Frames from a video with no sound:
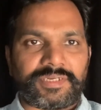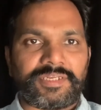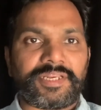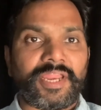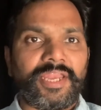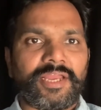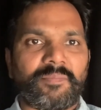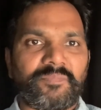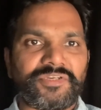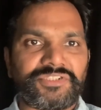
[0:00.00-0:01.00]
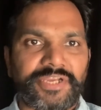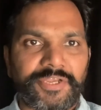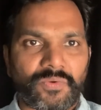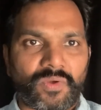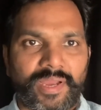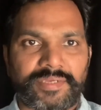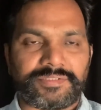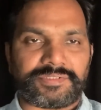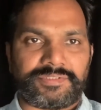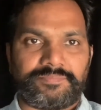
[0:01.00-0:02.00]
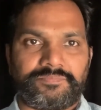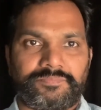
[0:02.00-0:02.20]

and I really appreciate you guys.